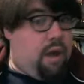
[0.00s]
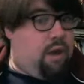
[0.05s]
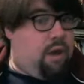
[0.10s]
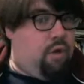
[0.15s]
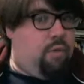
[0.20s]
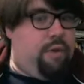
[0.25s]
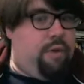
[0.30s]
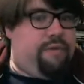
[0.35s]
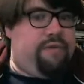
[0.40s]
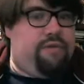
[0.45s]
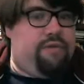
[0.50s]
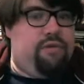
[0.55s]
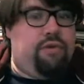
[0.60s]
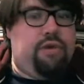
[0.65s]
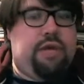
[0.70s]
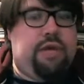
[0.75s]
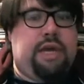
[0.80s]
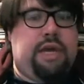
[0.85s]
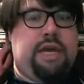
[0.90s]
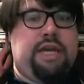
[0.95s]
I hope we have a
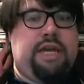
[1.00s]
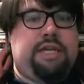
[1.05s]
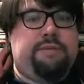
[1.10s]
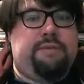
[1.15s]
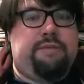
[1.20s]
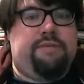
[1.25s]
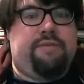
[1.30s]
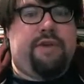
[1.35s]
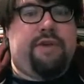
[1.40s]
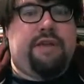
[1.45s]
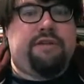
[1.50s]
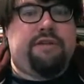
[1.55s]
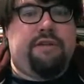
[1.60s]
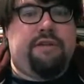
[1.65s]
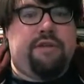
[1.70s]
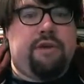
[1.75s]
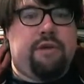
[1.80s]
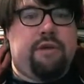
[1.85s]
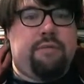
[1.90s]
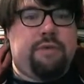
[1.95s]
few Kingsman fans
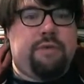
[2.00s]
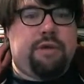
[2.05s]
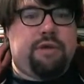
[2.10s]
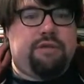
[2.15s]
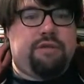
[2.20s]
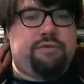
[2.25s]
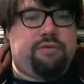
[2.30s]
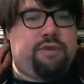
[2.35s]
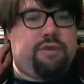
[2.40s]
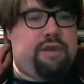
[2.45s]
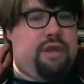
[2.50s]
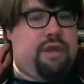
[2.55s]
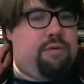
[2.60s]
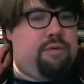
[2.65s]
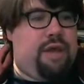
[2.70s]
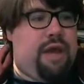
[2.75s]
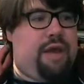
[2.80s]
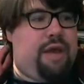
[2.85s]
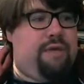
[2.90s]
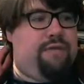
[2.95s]
out there because today
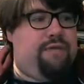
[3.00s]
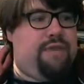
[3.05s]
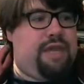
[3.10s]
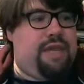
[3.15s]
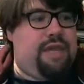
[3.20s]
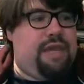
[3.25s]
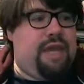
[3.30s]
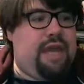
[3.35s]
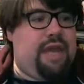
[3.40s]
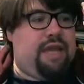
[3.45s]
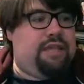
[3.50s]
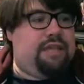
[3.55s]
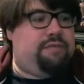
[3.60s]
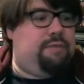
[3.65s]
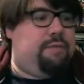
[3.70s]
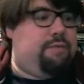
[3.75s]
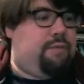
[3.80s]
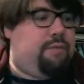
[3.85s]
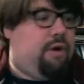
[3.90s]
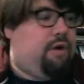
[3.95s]
we have the
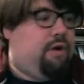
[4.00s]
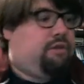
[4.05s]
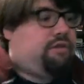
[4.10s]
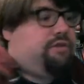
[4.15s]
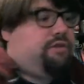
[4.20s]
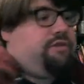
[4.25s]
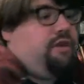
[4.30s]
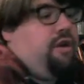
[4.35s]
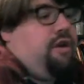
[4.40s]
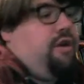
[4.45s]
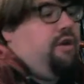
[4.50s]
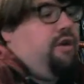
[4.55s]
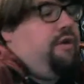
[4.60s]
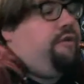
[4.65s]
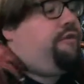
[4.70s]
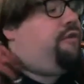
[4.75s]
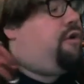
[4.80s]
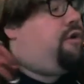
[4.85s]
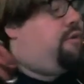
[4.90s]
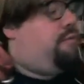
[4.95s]
Kingsman box
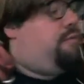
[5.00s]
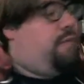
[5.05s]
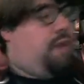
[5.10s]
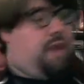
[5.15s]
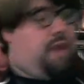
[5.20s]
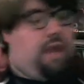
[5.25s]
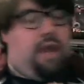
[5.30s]
from